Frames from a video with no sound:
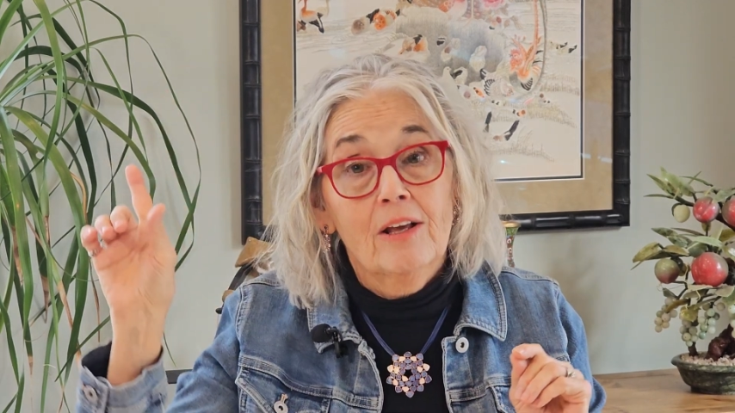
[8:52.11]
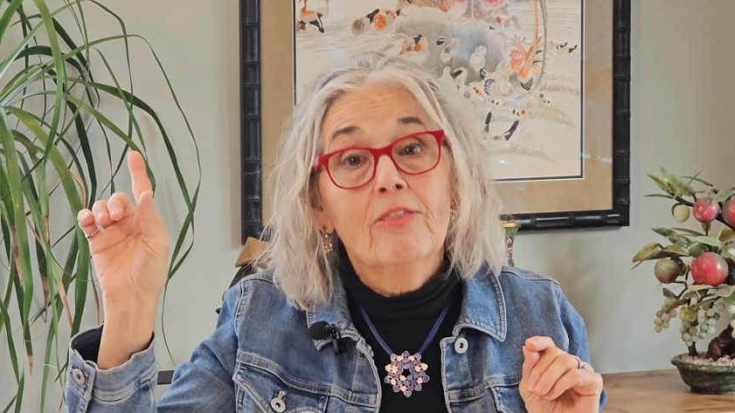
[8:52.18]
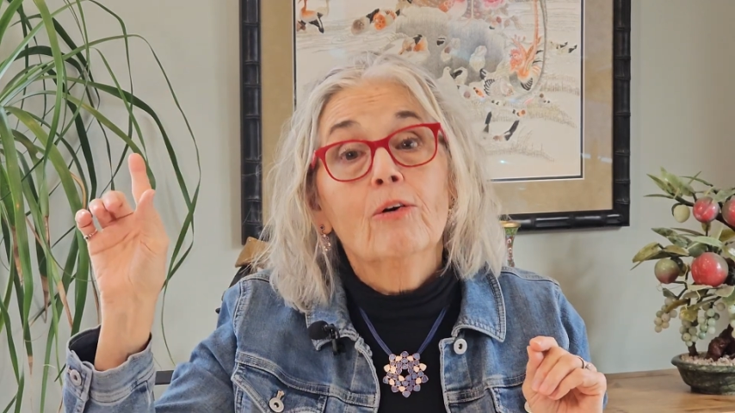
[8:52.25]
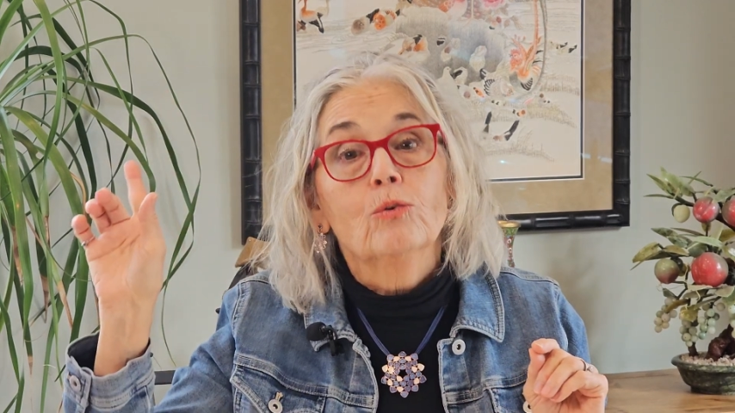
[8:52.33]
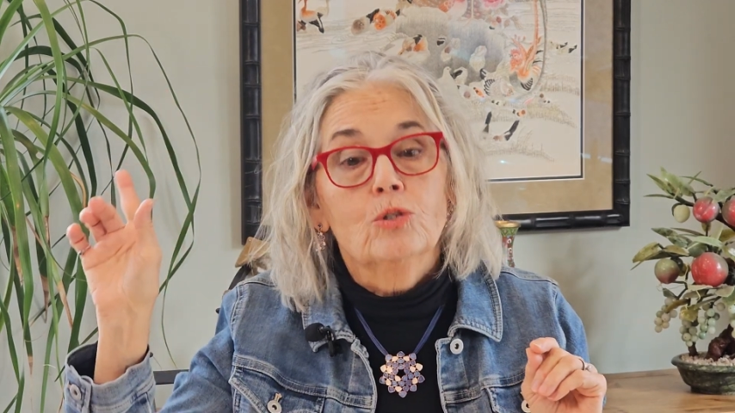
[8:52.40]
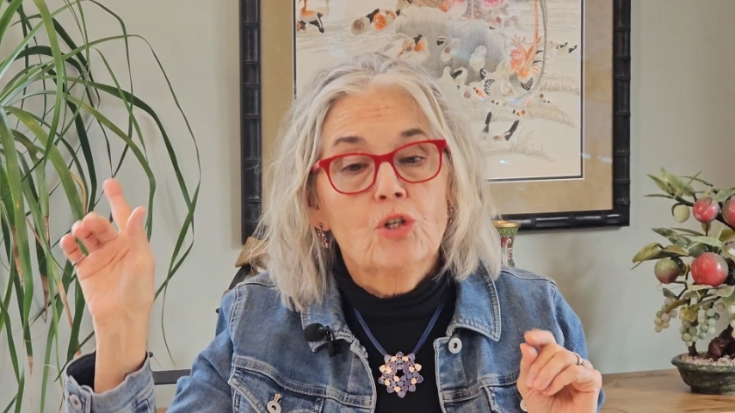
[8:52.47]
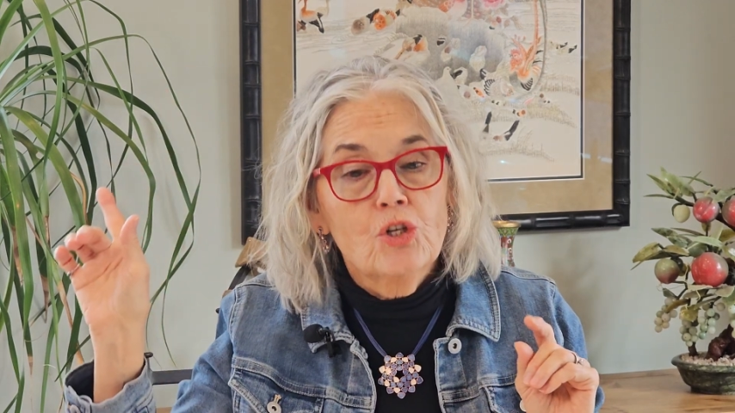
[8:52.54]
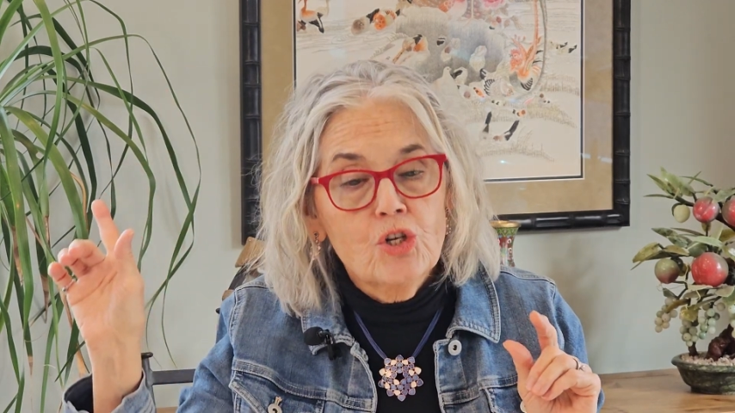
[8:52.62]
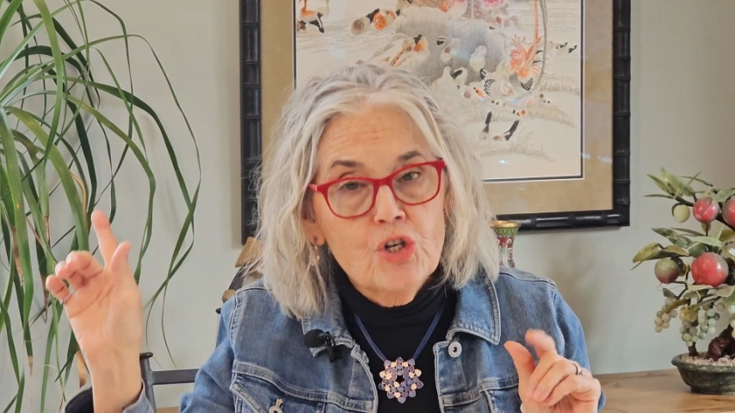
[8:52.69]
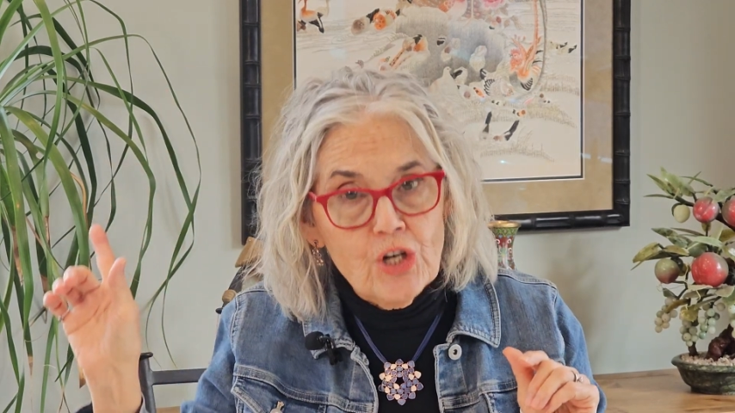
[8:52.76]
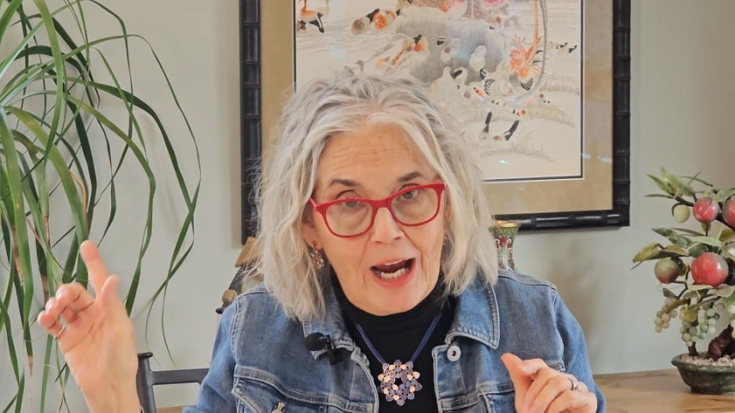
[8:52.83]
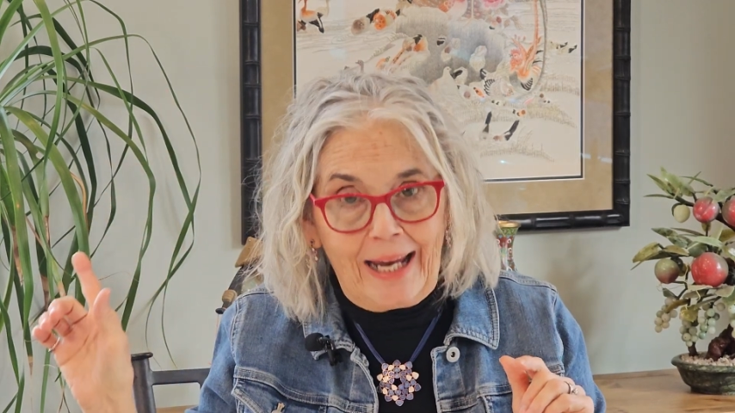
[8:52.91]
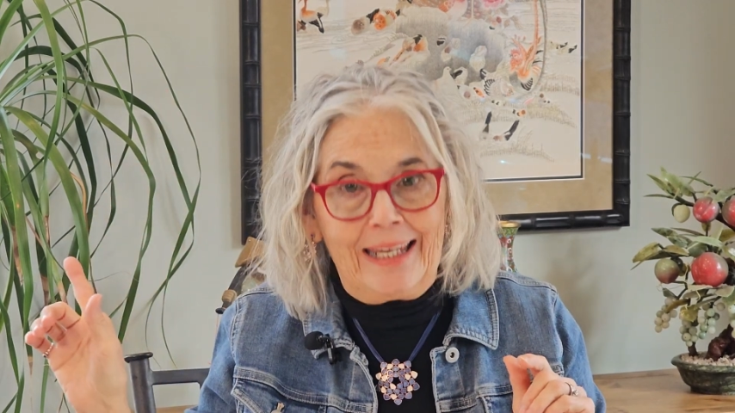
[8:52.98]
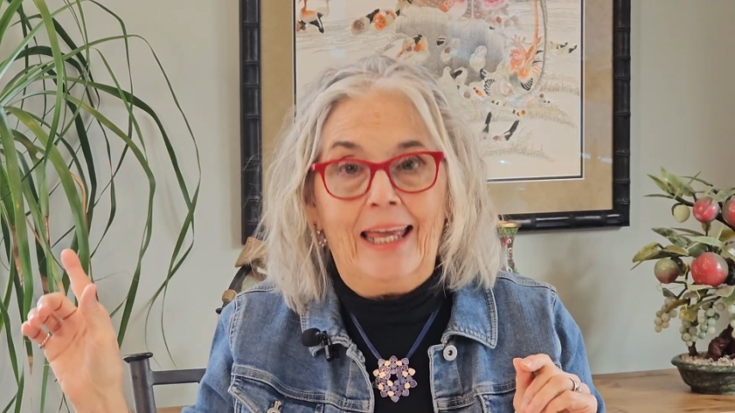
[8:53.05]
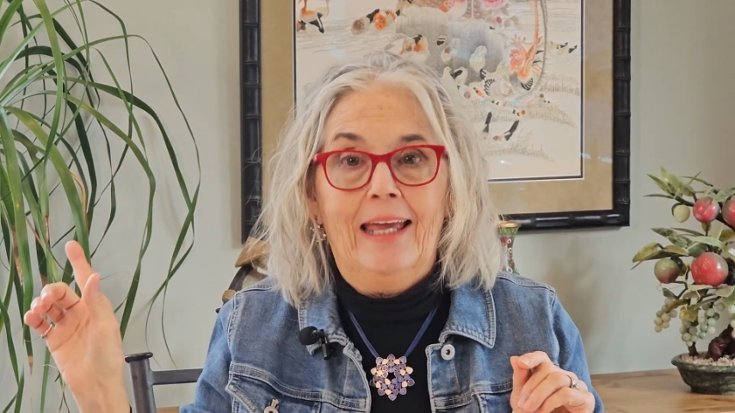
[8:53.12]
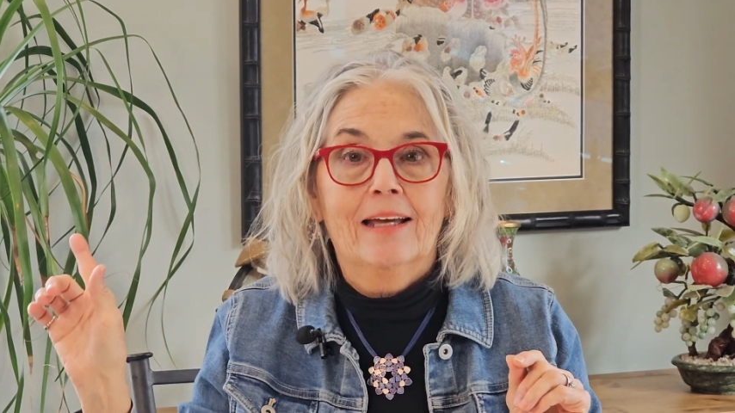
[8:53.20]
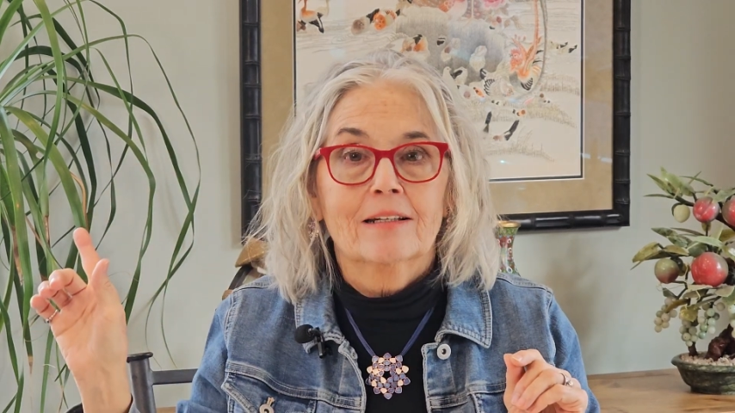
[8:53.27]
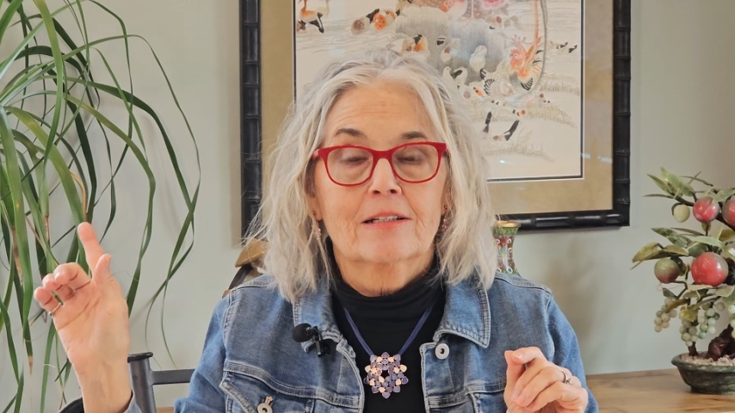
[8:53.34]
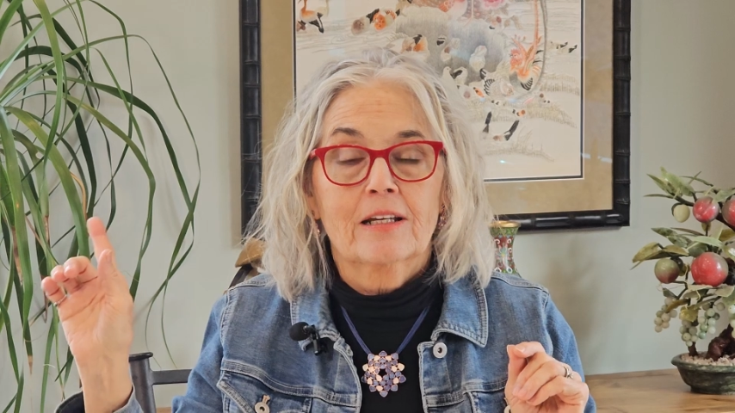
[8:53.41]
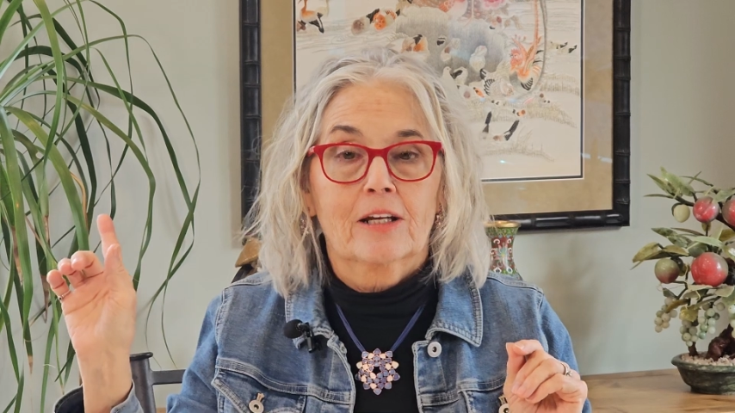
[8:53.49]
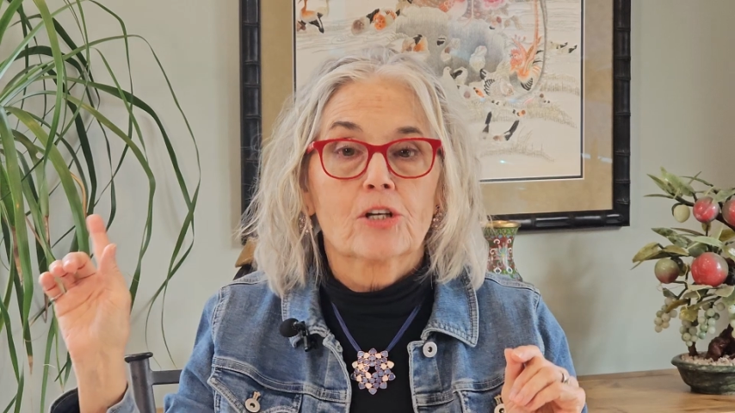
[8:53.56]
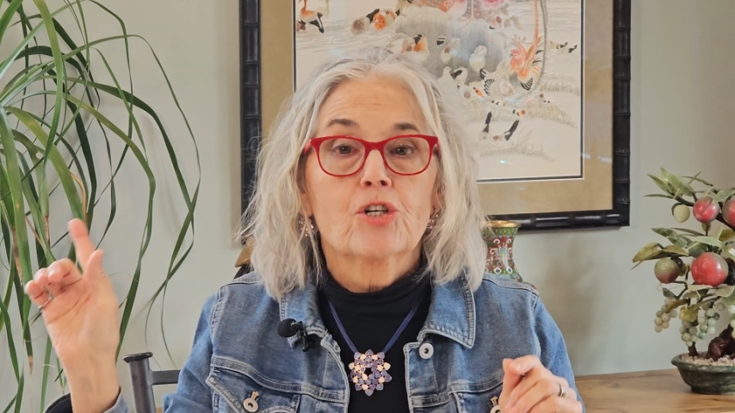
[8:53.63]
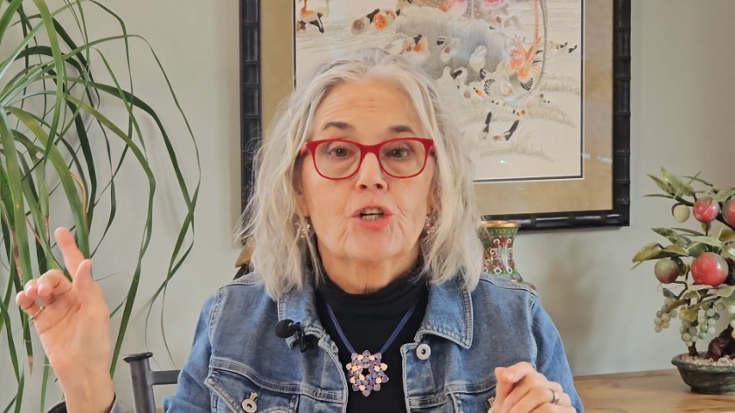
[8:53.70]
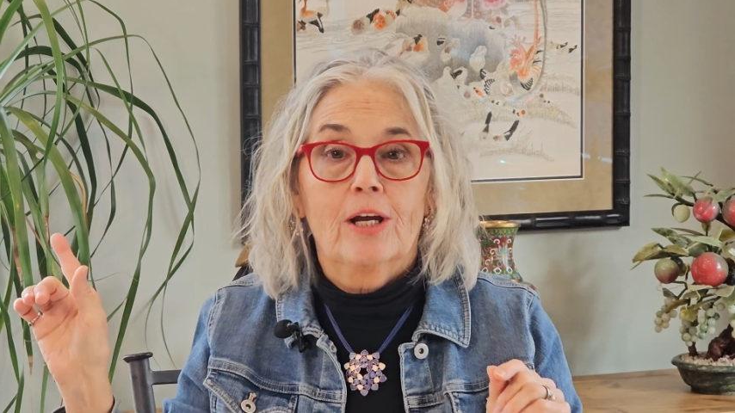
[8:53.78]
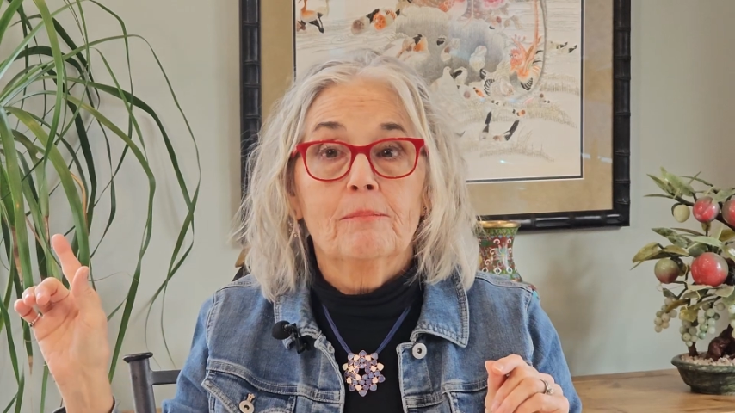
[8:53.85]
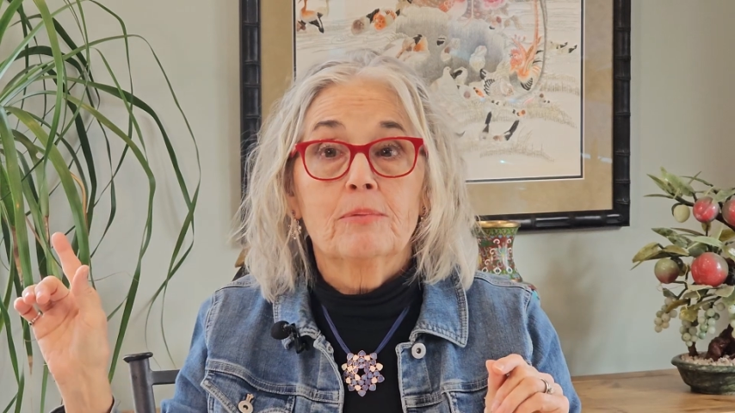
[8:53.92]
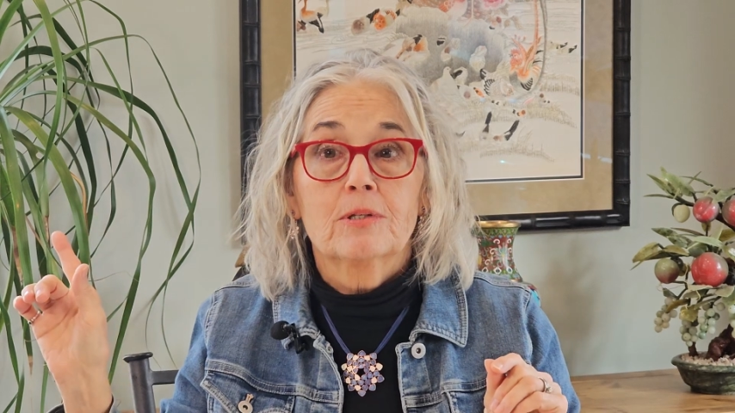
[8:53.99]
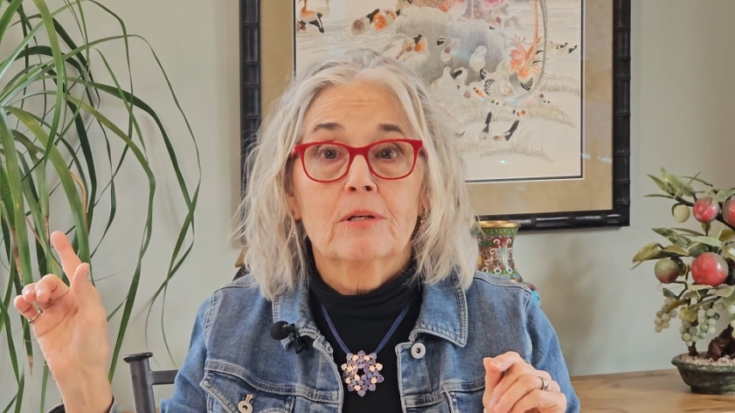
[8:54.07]
those gigantic
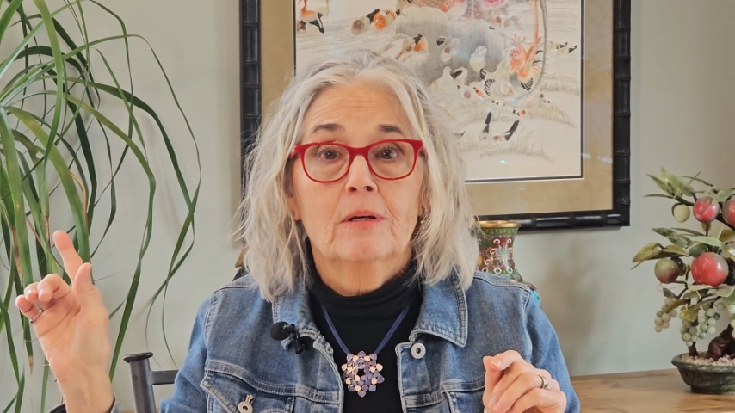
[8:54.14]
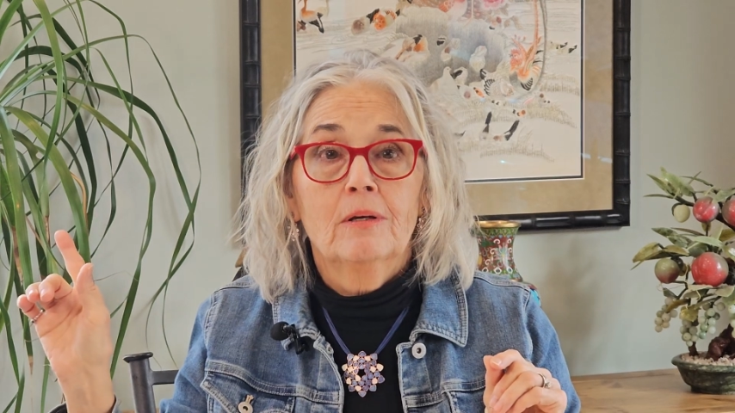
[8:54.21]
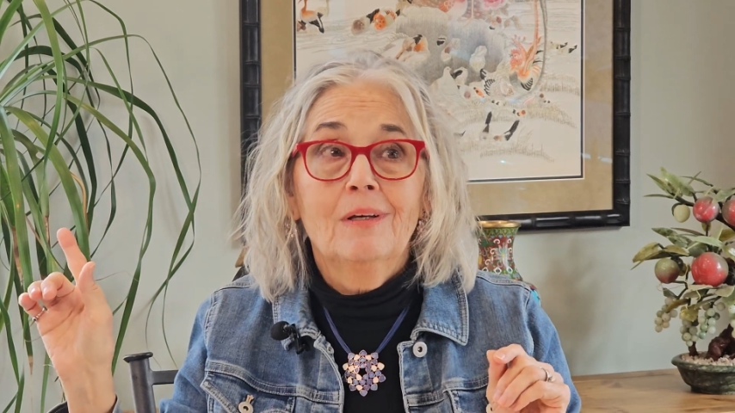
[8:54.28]
ships.